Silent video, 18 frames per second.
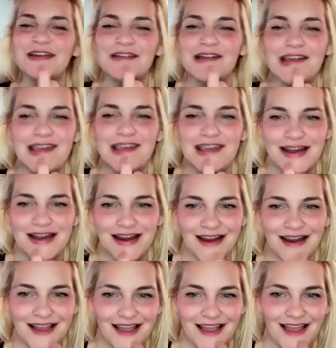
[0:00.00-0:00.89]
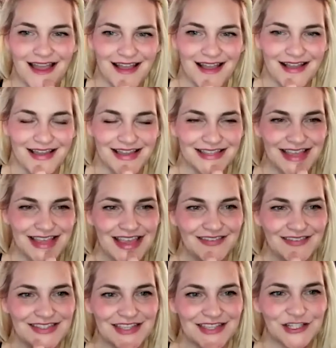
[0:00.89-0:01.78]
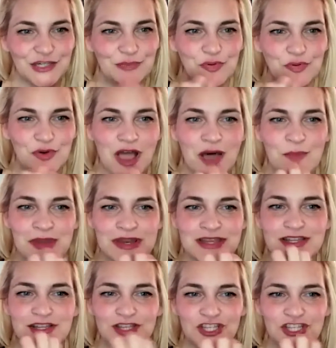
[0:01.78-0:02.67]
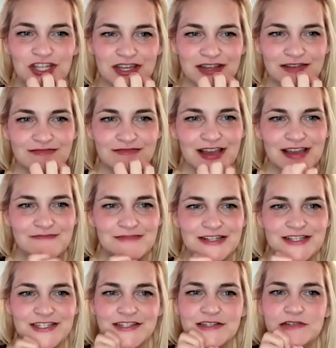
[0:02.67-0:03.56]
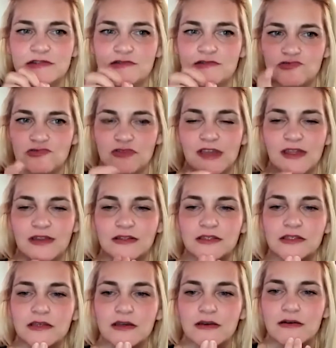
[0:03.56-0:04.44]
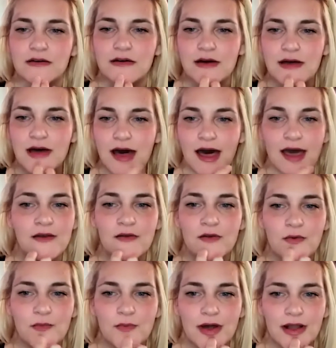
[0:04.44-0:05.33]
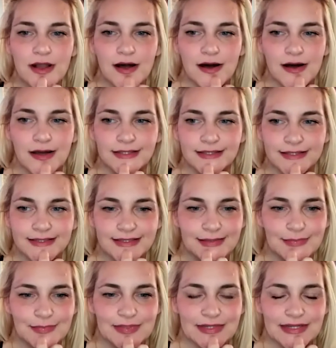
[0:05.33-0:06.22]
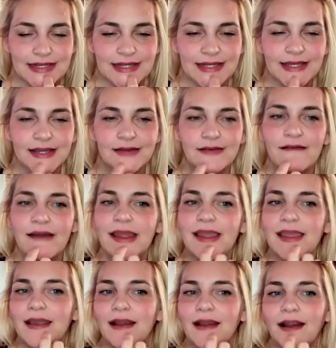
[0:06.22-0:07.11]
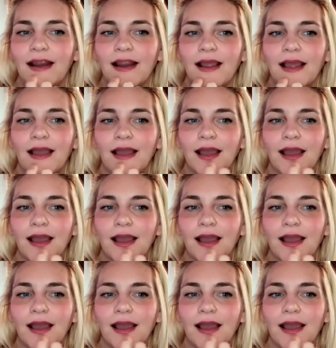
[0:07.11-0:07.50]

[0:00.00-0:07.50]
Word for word: one right here because I have such a prominent chin, right? My chin, and so I don't know what causes it, but right here.